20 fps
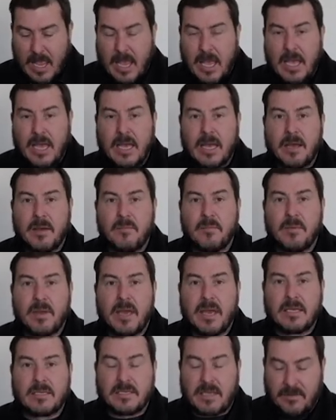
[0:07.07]

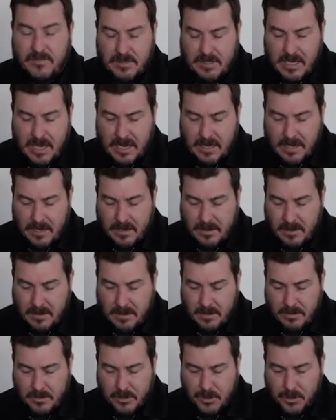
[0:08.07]
As I've said in
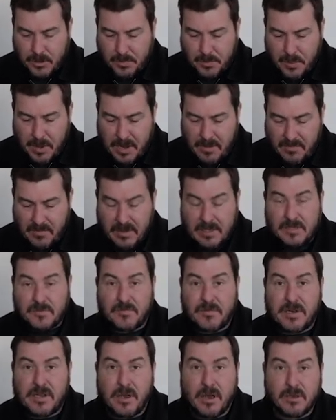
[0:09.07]
the two previous
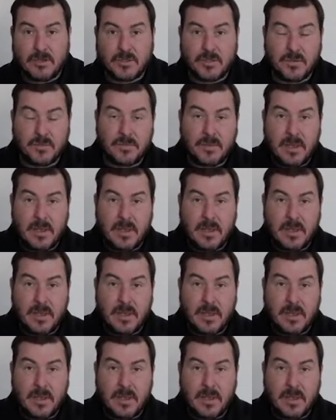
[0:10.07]
videos,